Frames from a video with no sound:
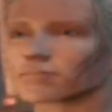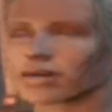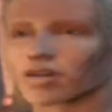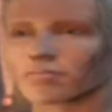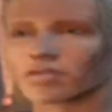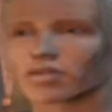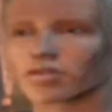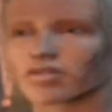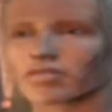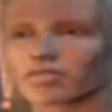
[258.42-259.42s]
By um, all
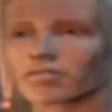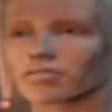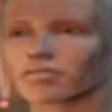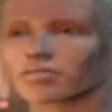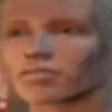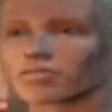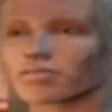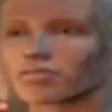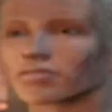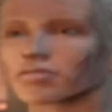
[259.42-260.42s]
means. questions.
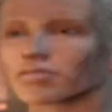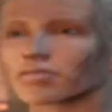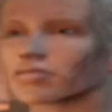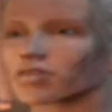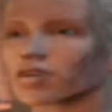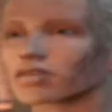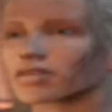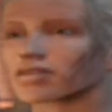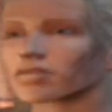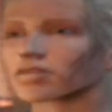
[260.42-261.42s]

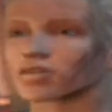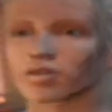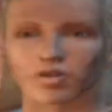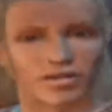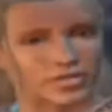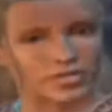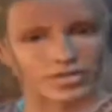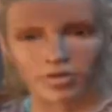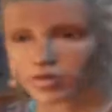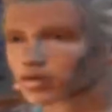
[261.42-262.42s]
Again? me some of your adventures. Well,
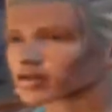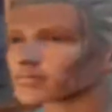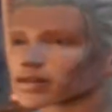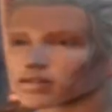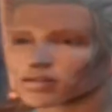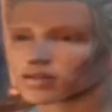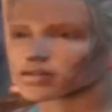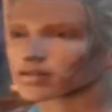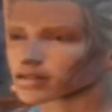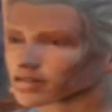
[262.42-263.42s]
now, yes. What might
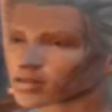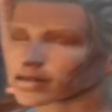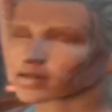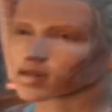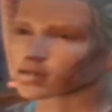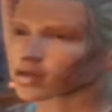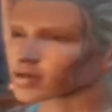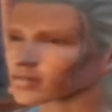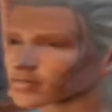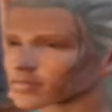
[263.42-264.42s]
interest you, I wonder?
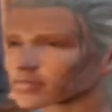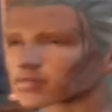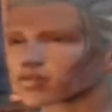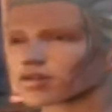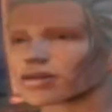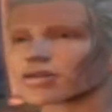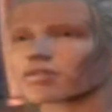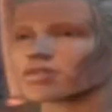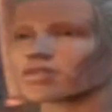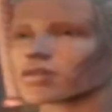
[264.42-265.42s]
Shall I
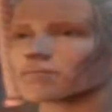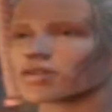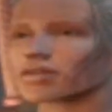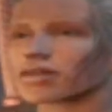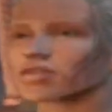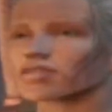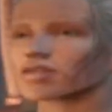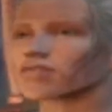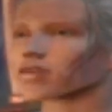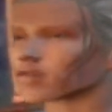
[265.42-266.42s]
describe the stages
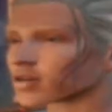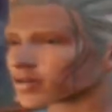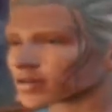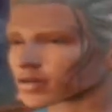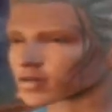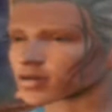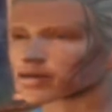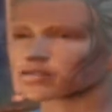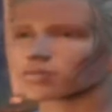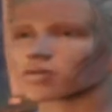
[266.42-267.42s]
involved with
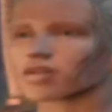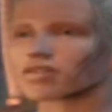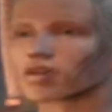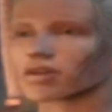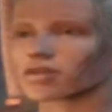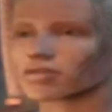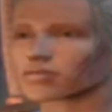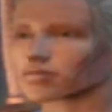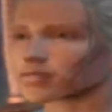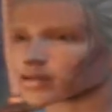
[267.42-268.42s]
lanthrax poisoning?
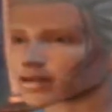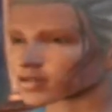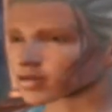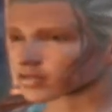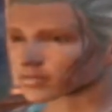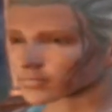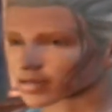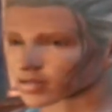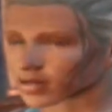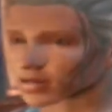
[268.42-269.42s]
Yes. I watched a
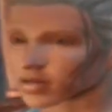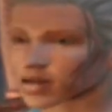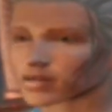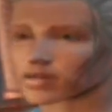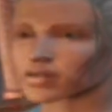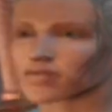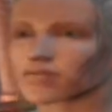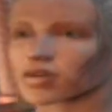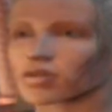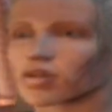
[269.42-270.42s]
man go through all
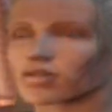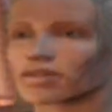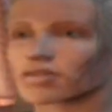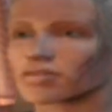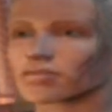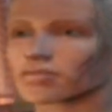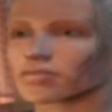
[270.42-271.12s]
seven once.